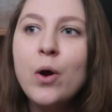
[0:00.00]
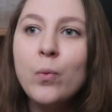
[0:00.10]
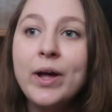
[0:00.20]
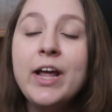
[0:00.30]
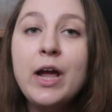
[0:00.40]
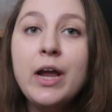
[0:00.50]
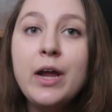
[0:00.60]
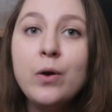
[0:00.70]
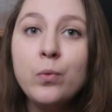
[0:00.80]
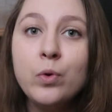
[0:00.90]
When
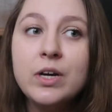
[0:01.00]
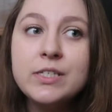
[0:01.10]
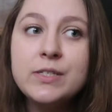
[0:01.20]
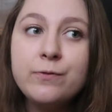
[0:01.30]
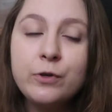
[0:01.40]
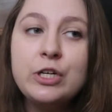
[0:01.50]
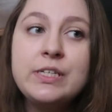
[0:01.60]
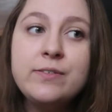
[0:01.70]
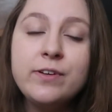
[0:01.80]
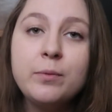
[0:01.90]
I was
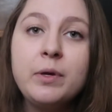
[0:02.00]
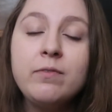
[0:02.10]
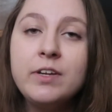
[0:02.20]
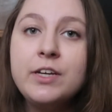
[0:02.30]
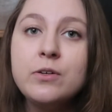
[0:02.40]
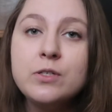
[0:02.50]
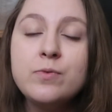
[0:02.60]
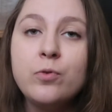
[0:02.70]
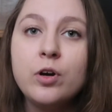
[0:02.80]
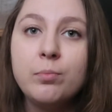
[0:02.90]
first filming videos
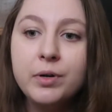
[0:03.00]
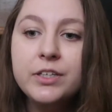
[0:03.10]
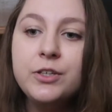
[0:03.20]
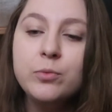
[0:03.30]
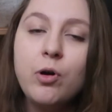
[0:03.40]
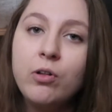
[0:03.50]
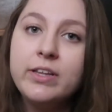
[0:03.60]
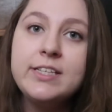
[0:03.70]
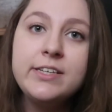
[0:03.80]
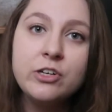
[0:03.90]
for Booktube all
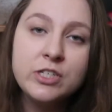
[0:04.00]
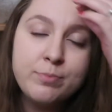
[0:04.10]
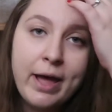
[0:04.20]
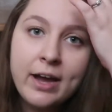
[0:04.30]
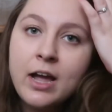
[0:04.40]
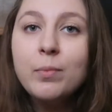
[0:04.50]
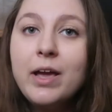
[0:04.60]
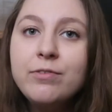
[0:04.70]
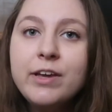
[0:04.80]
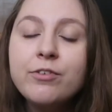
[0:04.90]
these years back,
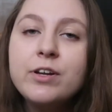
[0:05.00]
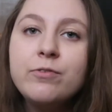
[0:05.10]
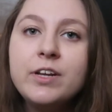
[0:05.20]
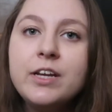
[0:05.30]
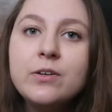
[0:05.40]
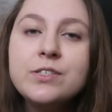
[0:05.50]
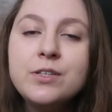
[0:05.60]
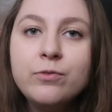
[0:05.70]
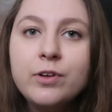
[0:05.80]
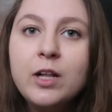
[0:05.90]
my favorite videos
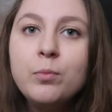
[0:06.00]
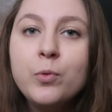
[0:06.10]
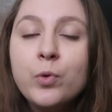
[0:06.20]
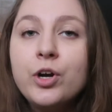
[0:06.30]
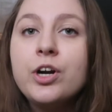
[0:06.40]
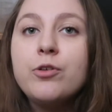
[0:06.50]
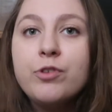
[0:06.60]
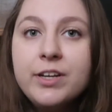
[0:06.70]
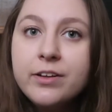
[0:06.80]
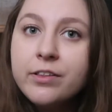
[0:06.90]
film were
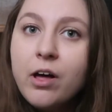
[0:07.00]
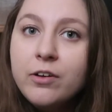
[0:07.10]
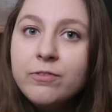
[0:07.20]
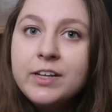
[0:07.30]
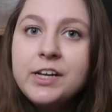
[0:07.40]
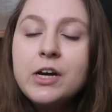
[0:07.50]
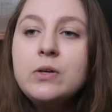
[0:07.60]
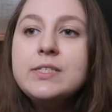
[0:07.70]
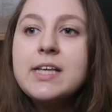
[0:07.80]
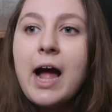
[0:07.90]
readathon
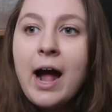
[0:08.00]
videos.